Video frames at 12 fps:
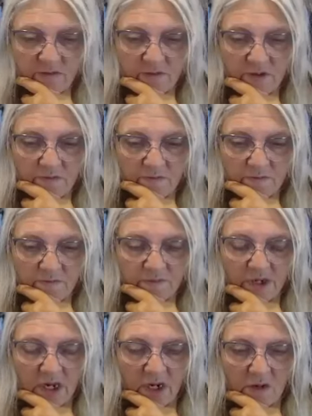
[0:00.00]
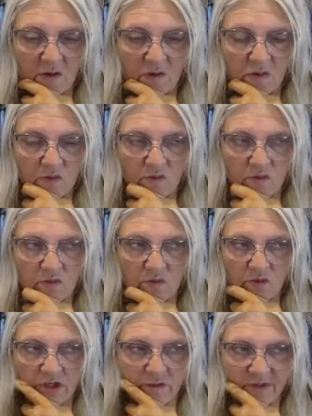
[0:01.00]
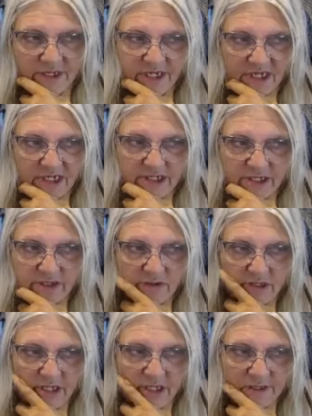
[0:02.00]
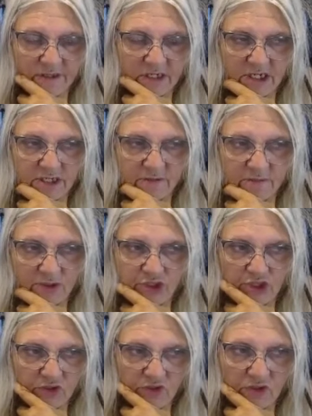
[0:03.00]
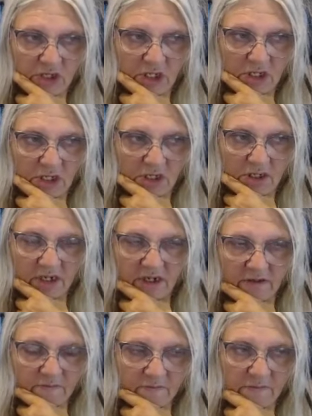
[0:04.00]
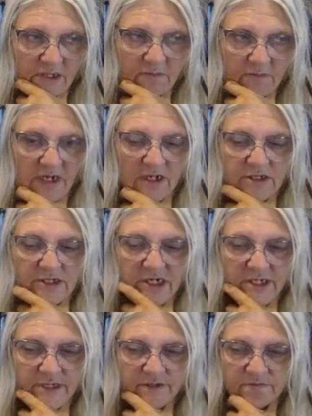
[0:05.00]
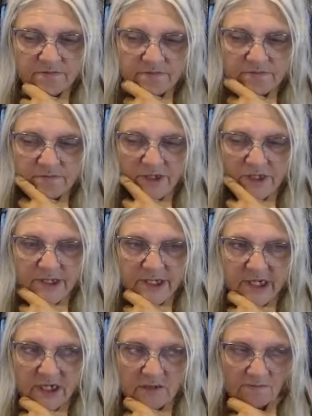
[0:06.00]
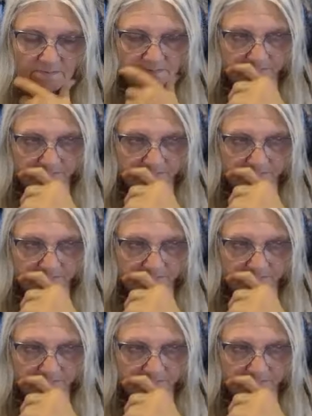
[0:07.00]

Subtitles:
it, but below, what you basically do is put your name, email address, birth date,